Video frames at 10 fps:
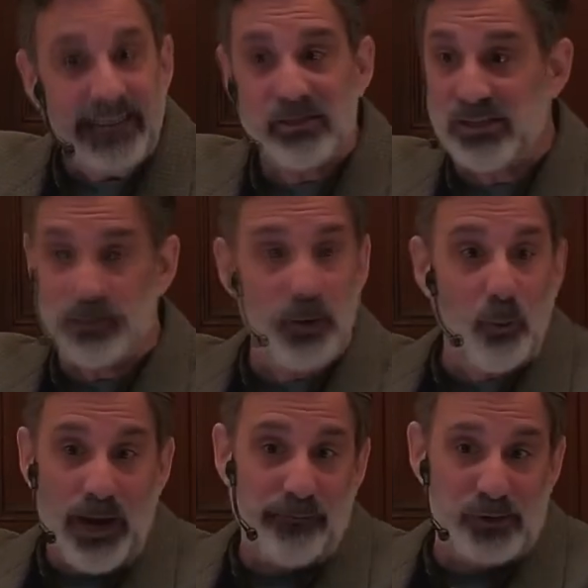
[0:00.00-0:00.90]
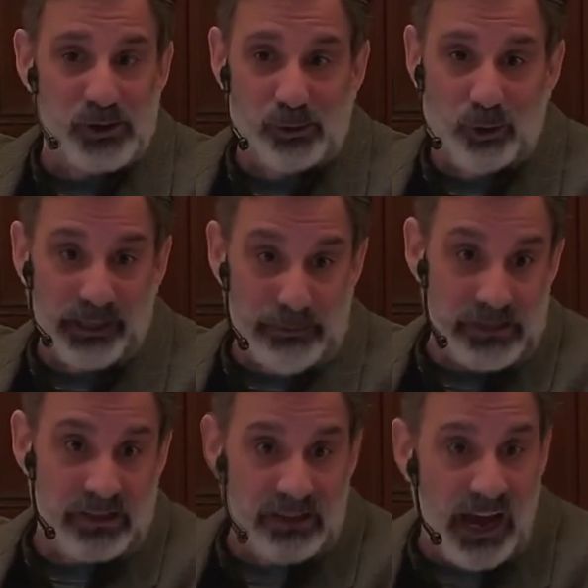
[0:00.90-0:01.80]
Because he's been away for so long. He
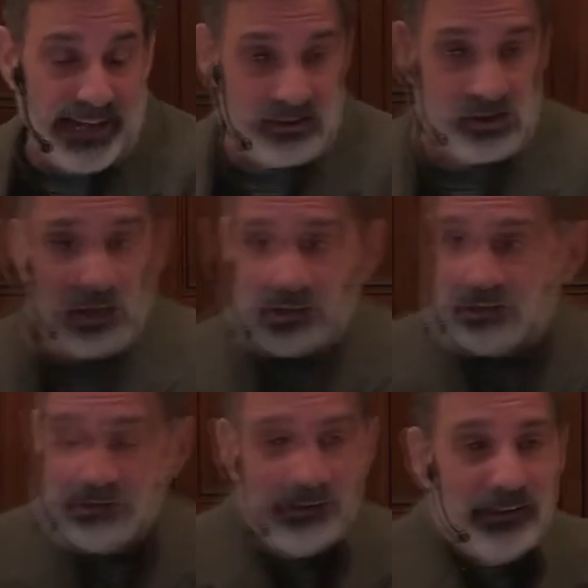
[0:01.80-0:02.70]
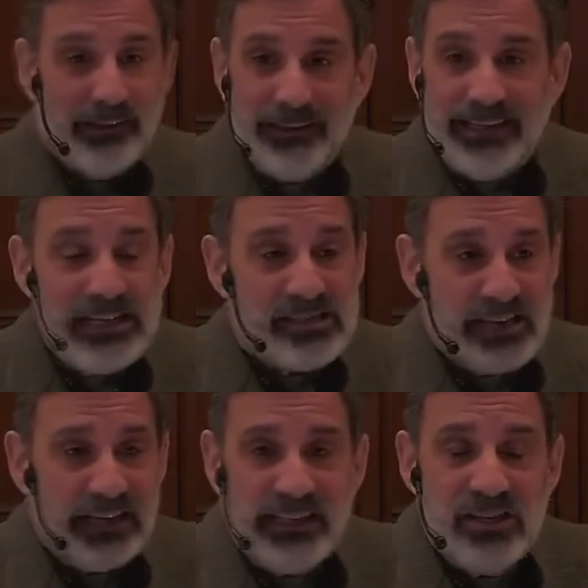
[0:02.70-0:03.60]
must have died because, look, he's
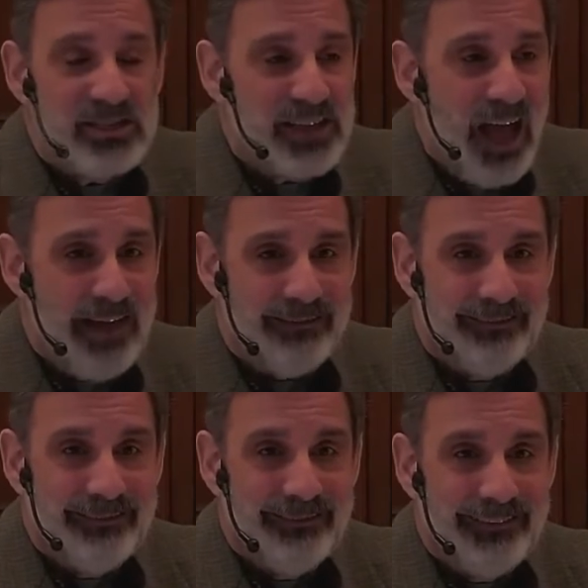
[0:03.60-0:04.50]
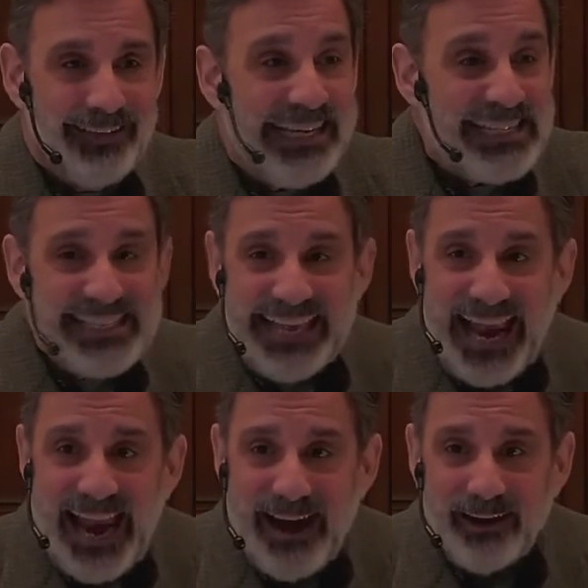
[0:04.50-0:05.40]
sending his son. He's the
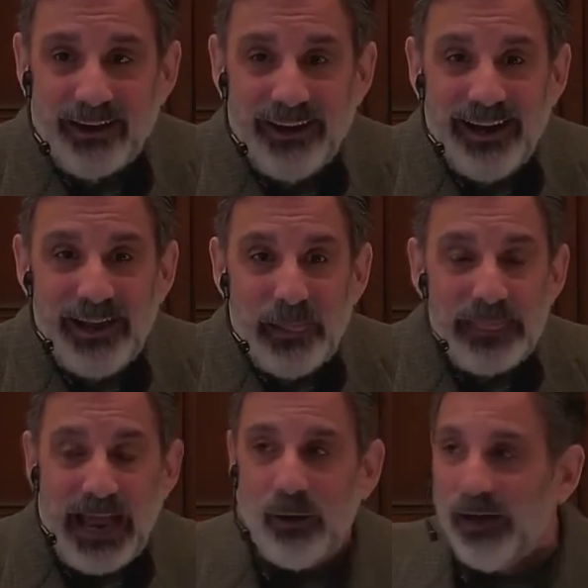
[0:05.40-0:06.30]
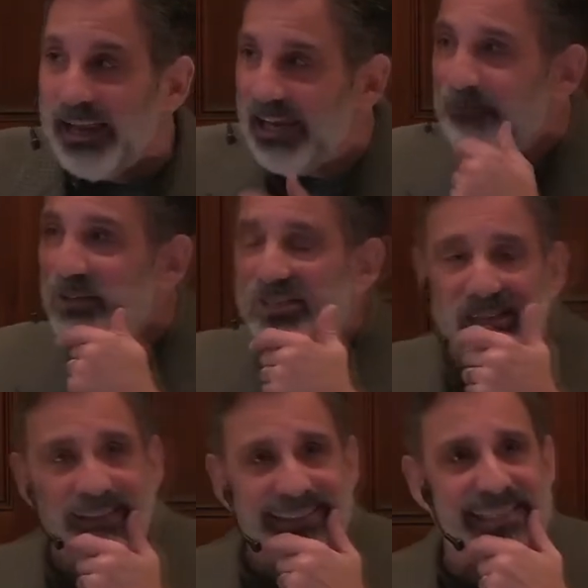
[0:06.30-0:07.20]
heir. Now, if the
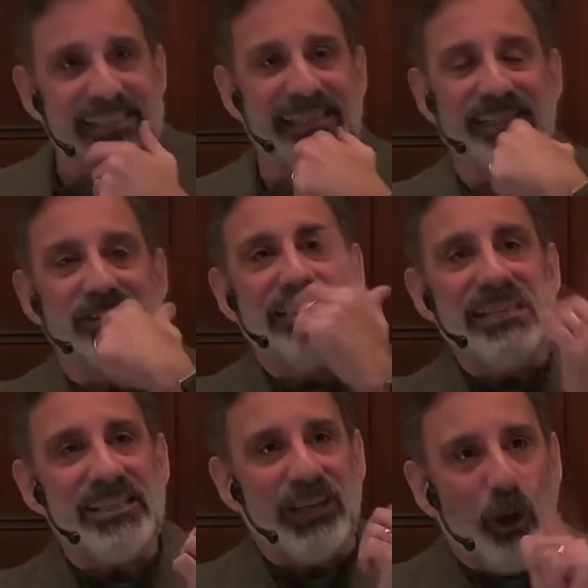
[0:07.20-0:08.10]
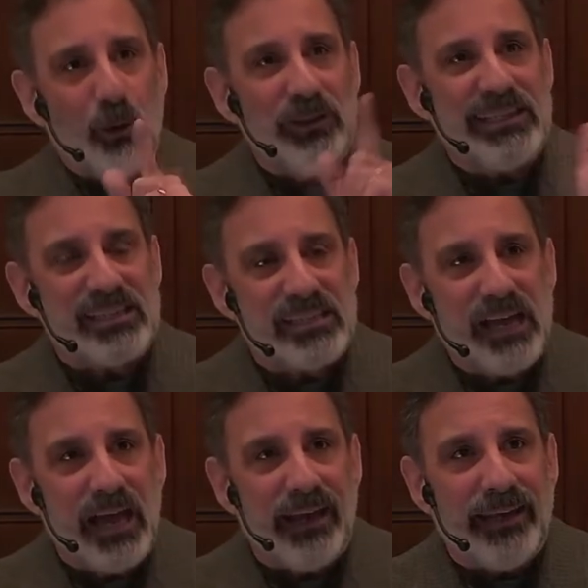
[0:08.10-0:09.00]
son gets killed and he's the only
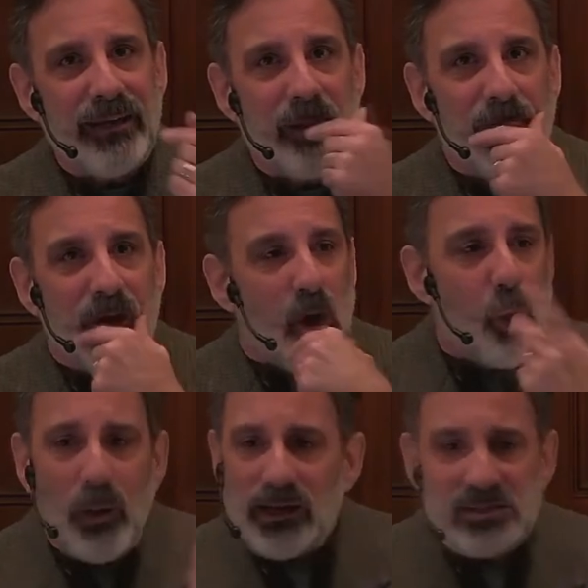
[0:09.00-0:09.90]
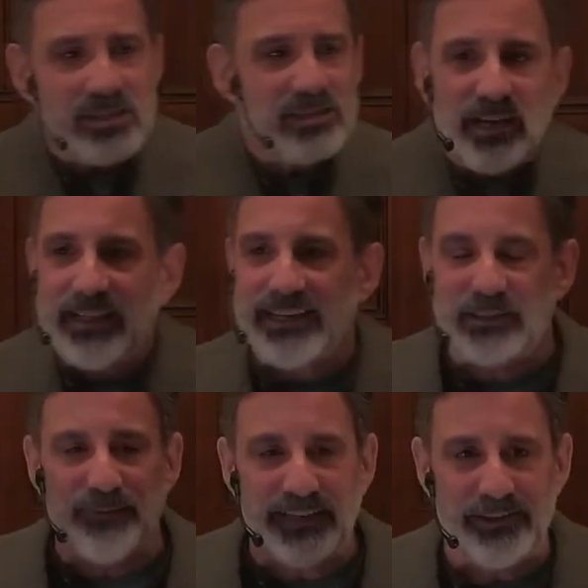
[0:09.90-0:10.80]
son, who else is going to get the
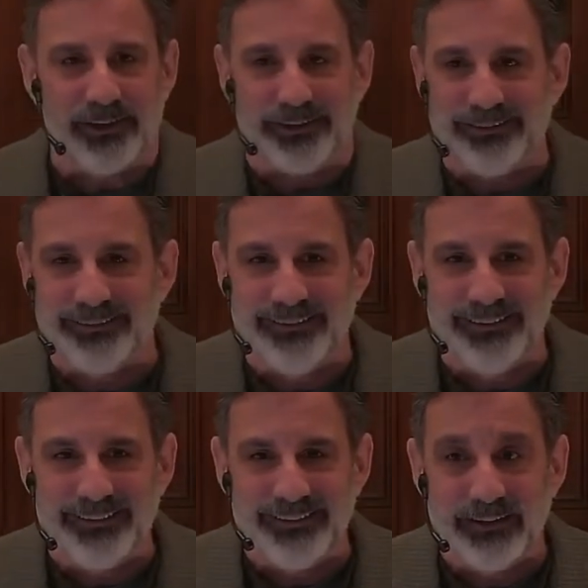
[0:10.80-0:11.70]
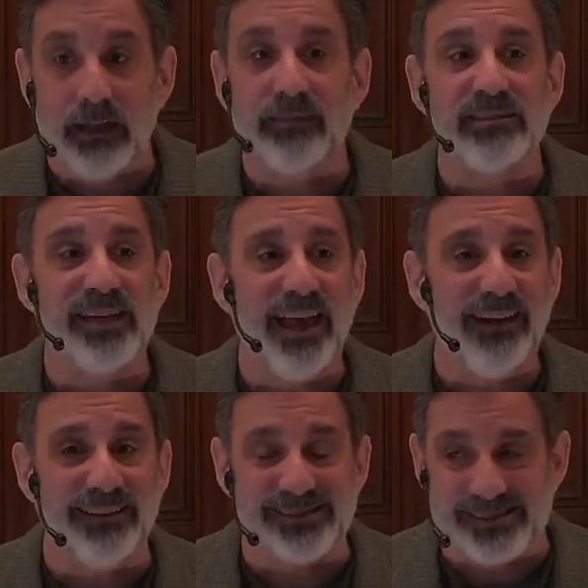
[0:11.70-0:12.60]
vineyard? The
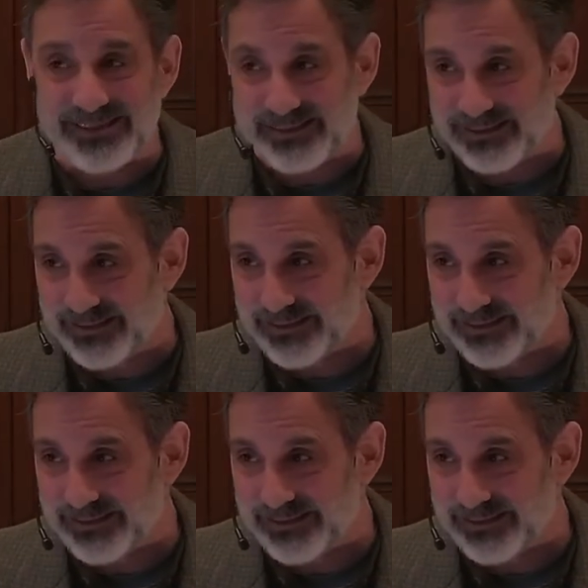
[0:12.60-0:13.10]
tenants.